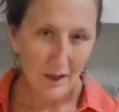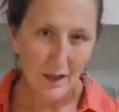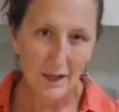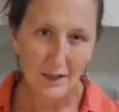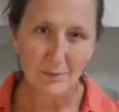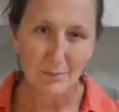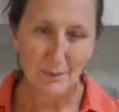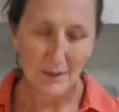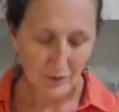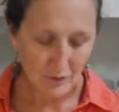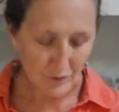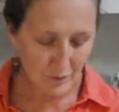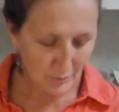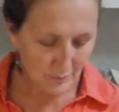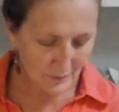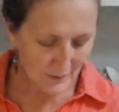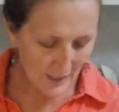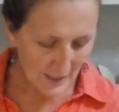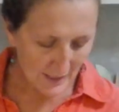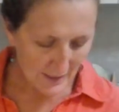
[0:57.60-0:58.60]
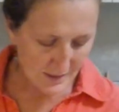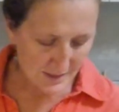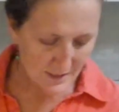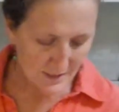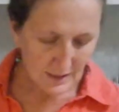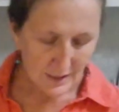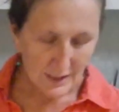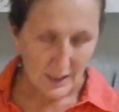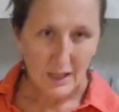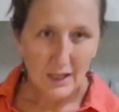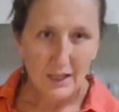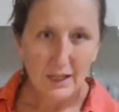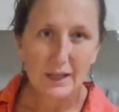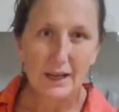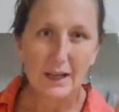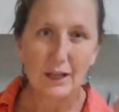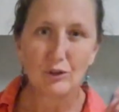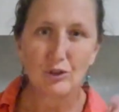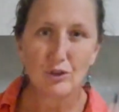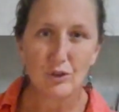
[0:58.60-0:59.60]
I had to make do without.
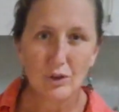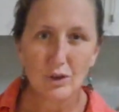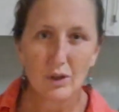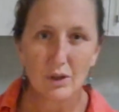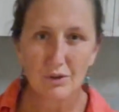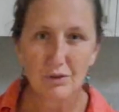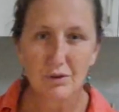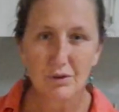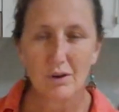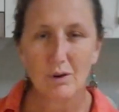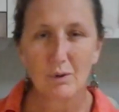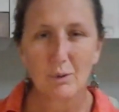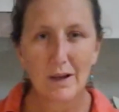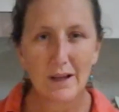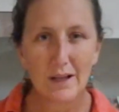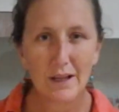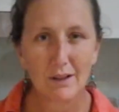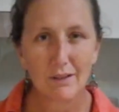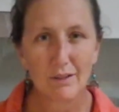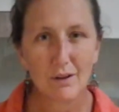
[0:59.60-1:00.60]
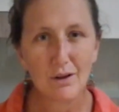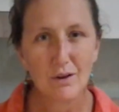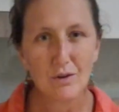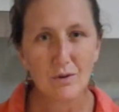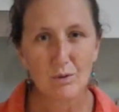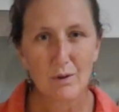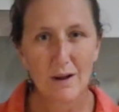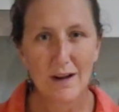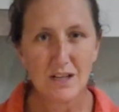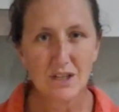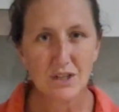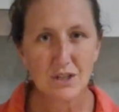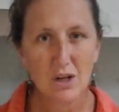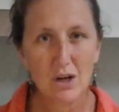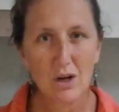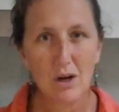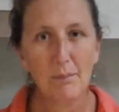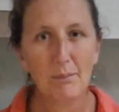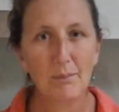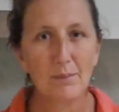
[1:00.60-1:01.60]
Now, do not throw away those radish
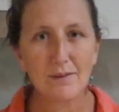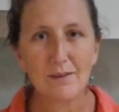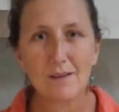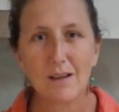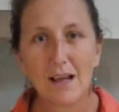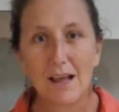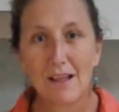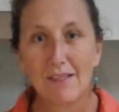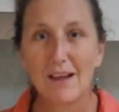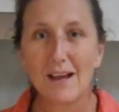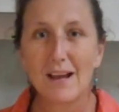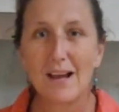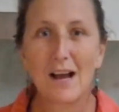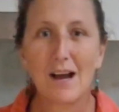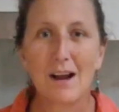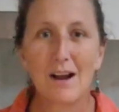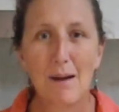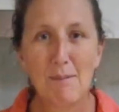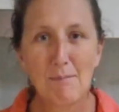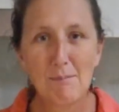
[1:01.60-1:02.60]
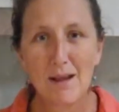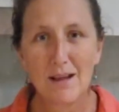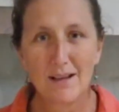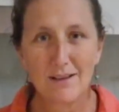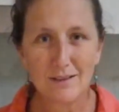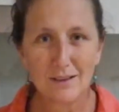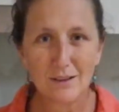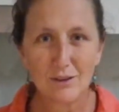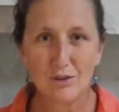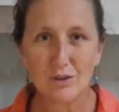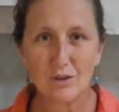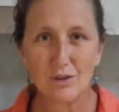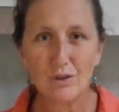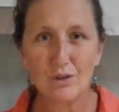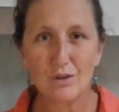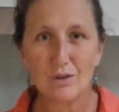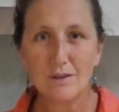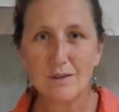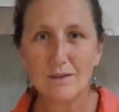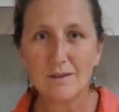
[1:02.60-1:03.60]
tops. They are amazing to
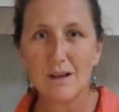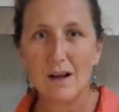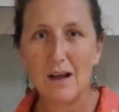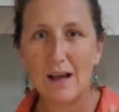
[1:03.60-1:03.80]
use.